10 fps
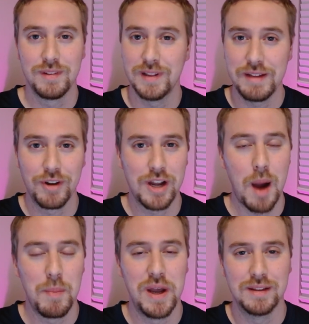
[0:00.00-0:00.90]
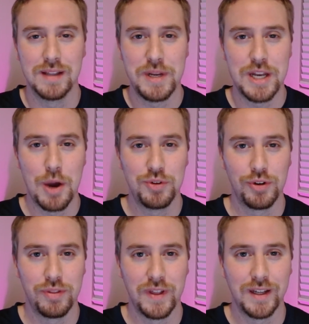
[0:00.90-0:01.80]
Leave a comment. Let me know what
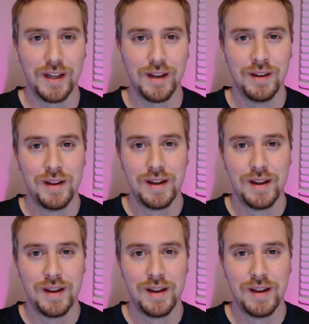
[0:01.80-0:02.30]
you're thinking.